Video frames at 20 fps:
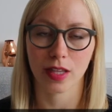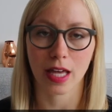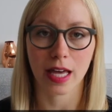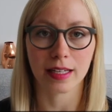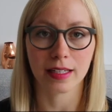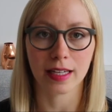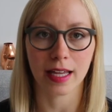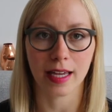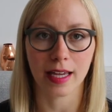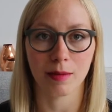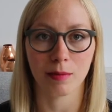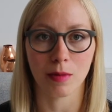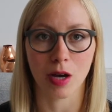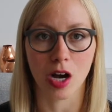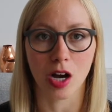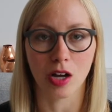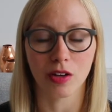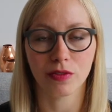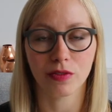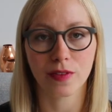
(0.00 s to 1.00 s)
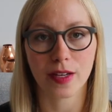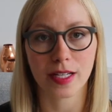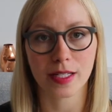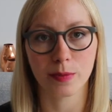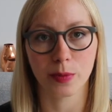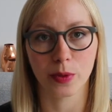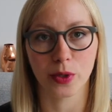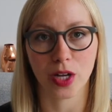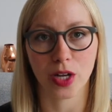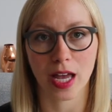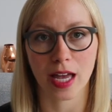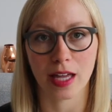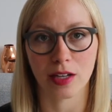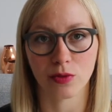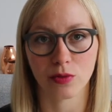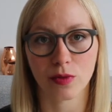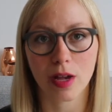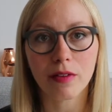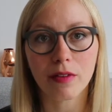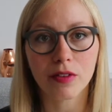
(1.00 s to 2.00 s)
that name on Facebook
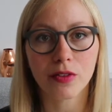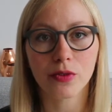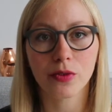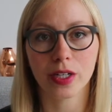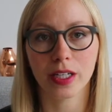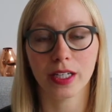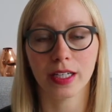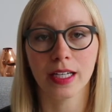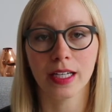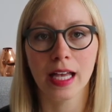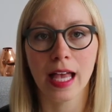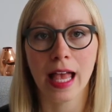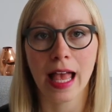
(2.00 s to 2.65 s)
and Reverie.